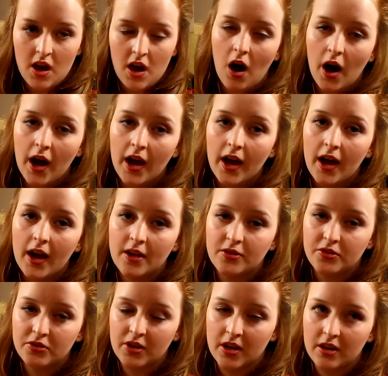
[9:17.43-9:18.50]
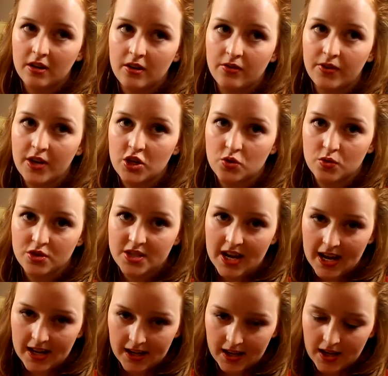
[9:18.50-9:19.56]
I had seen a feature on
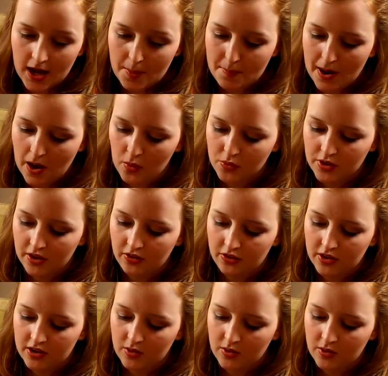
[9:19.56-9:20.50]
telly about this,